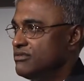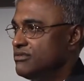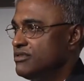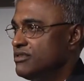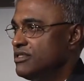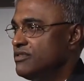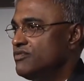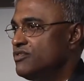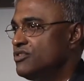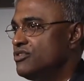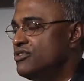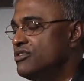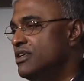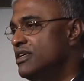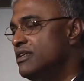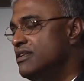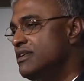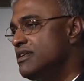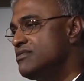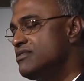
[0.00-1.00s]
So if a
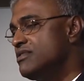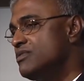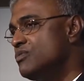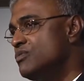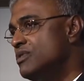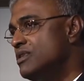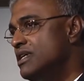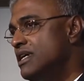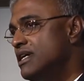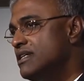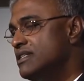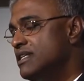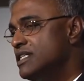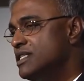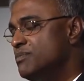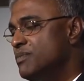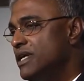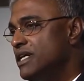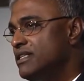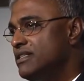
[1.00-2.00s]
drug doesn't work as
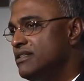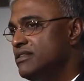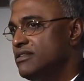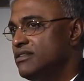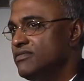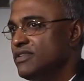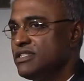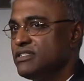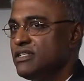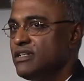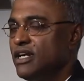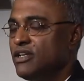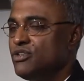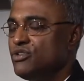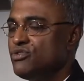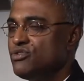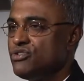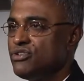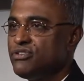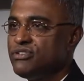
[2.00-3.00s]
expected, if there's an
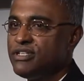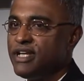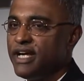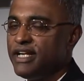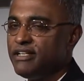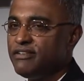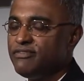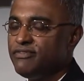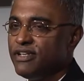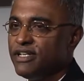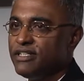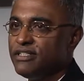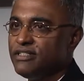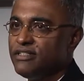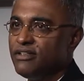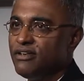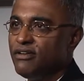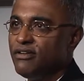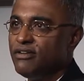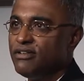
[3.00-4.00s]
unusual side
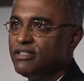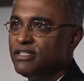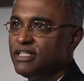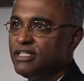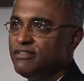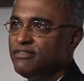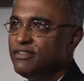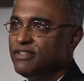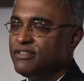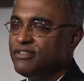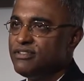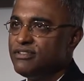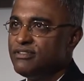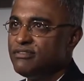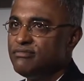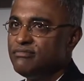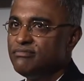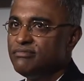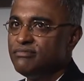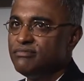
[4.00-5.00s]
effect, or if it's
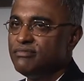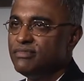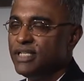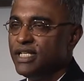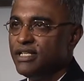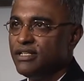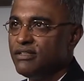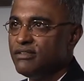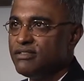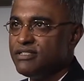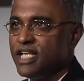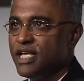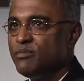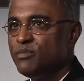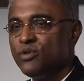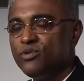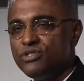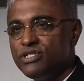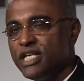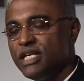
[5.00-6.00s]
same
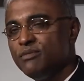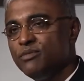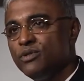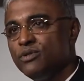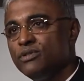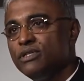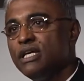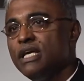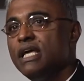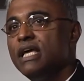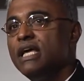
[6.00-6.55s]
old,